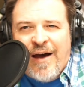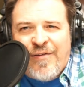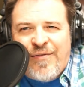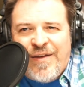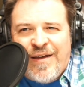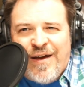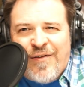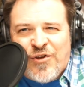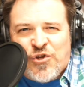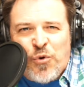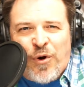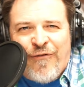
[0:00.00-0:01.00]
The
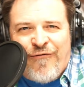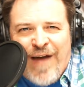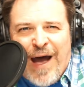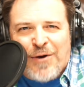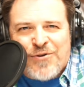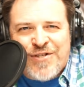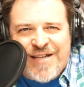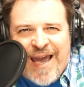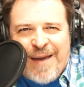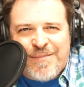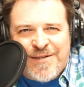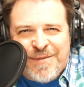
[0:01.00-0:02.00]
story of Faust
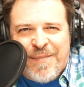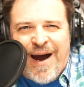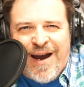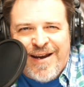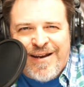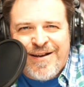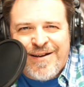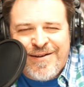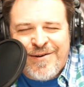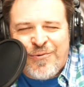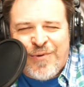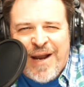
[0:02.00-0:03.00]
came to mind
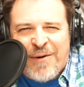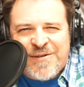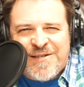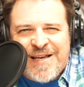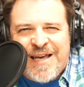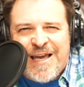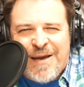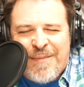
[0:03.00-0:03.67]
when I was thinking